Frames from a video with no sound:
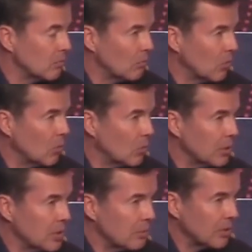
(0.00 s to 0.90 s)
more
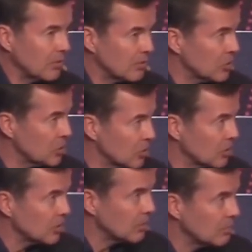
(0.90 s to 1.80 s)
worried about the
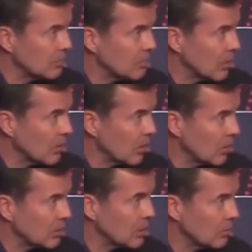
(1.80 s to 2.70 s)
short term than the
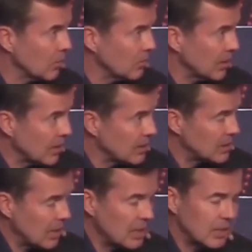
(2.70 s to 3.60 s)
long term over the
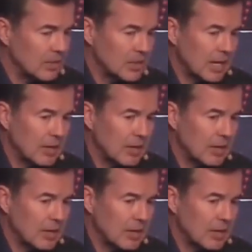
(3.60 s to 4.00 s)
next 10 years.